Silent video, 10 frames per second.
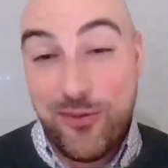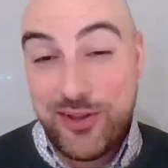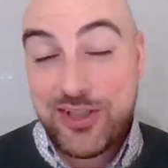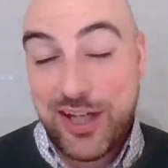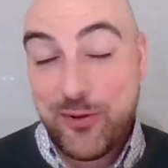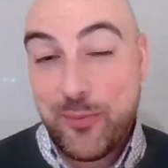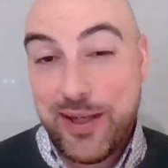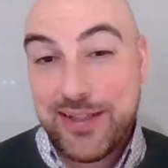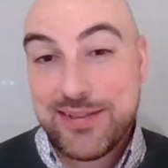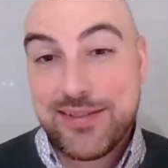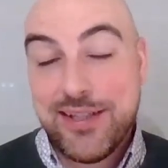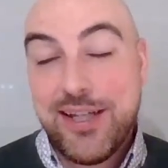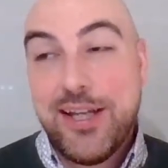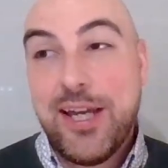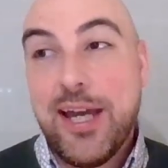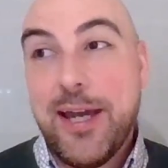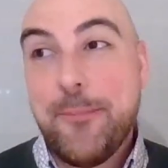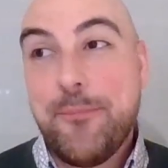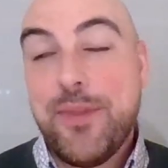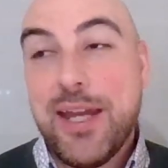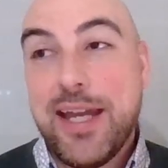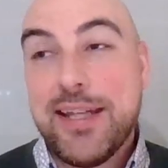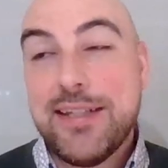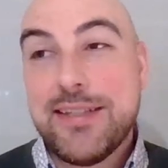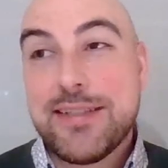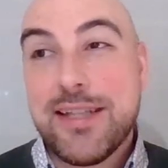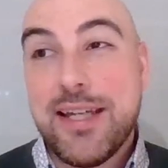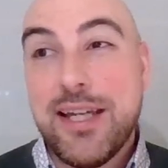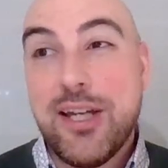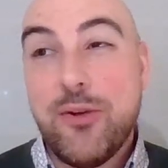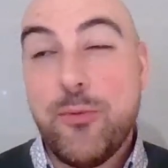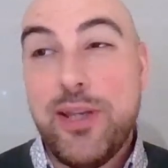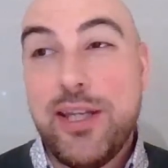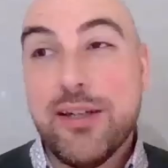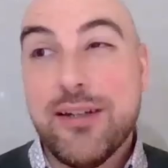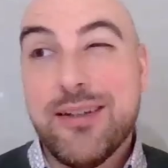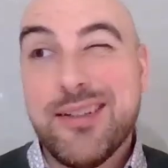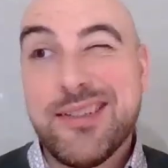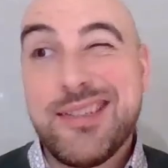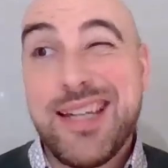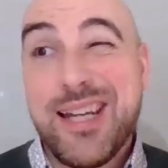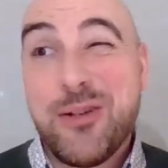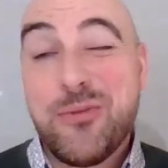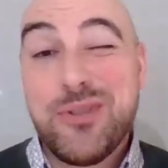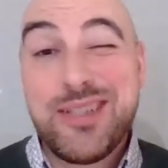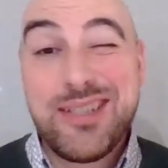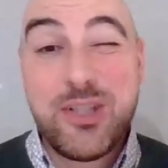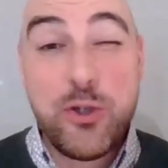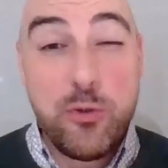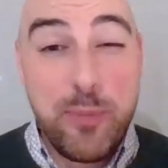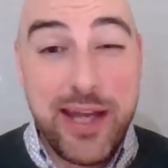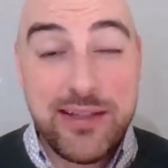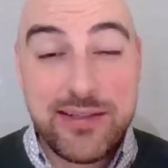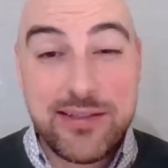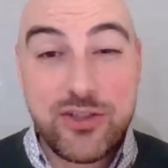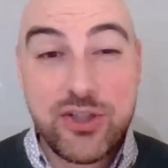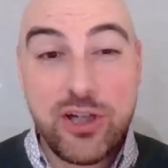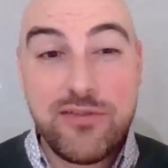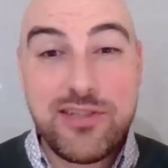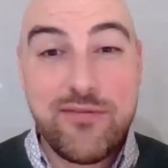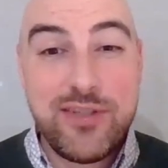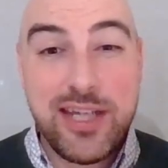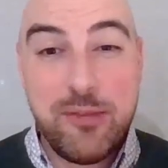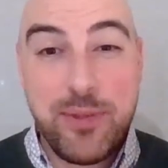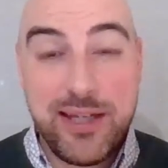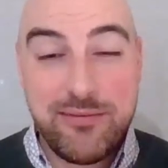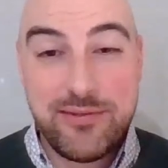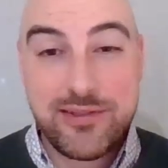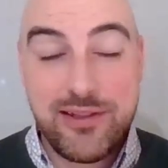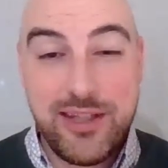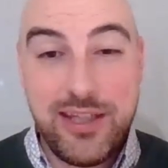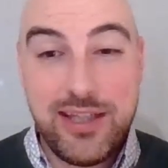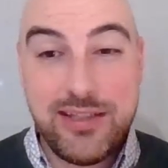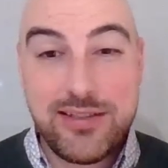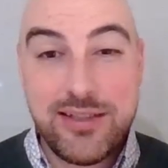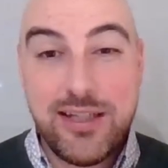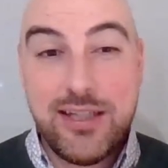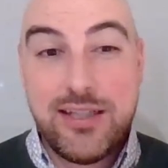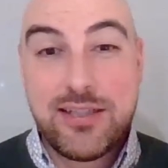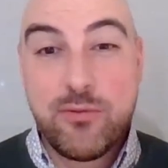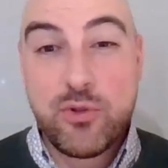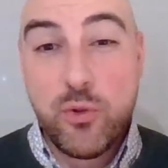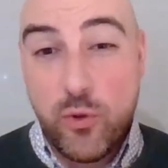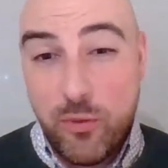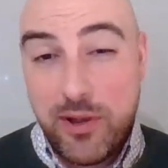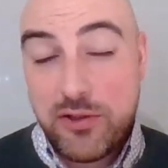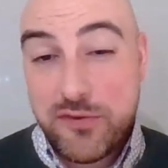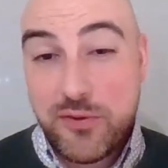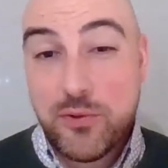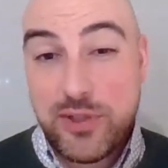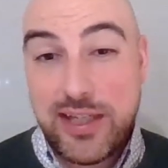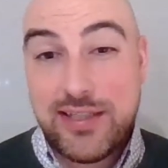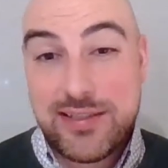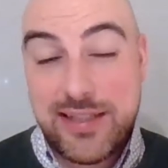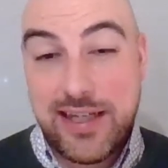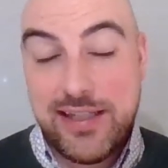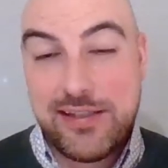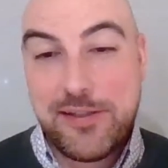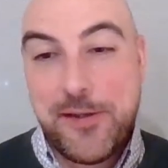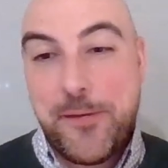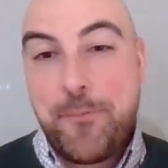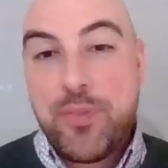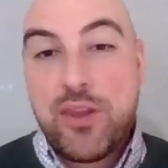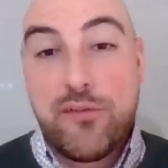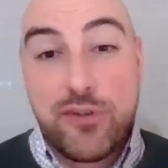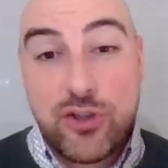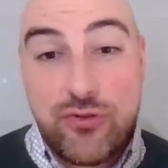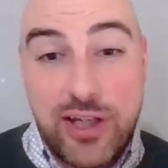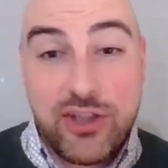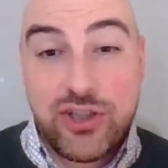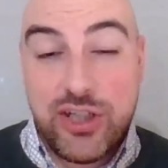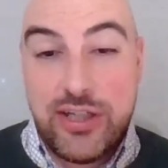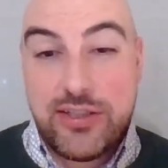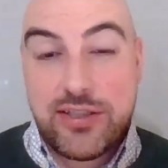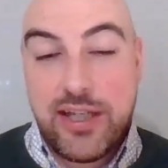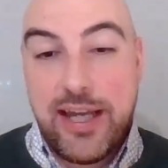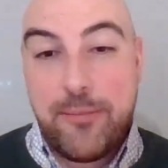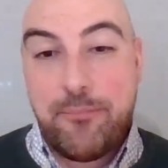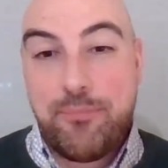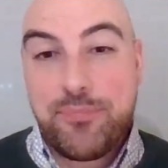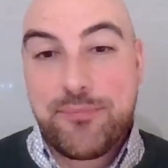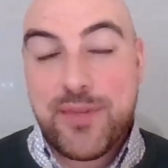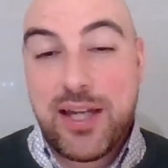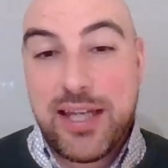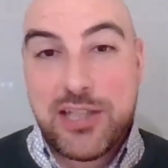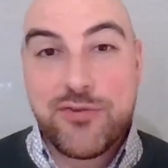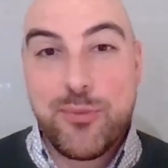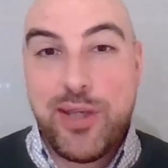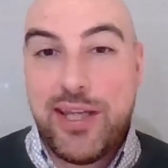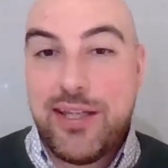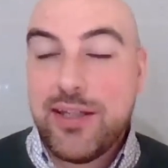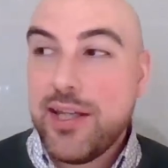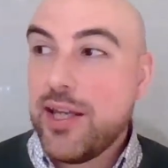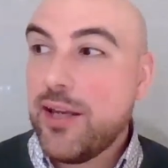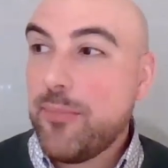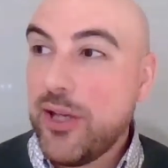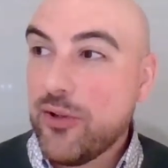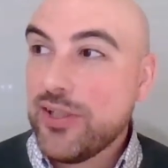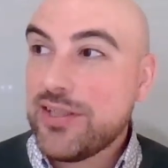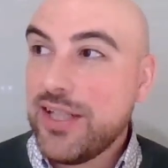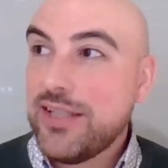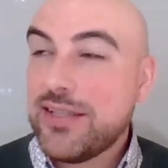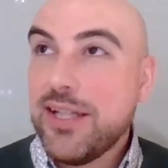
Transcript: the channel bets. And we are down 2 pence shy of £78, I think it is. So it's almost 4 days stake. The frustration is, I guess for me, being honest, is